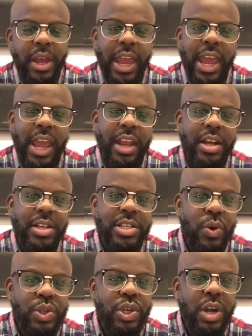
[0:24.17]
and a
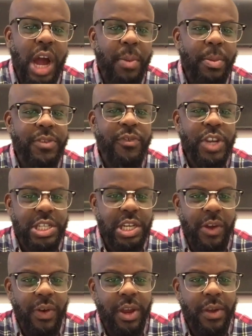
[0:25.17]
social commerce
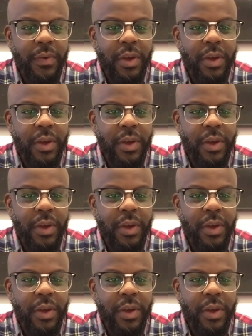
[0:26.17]
visionary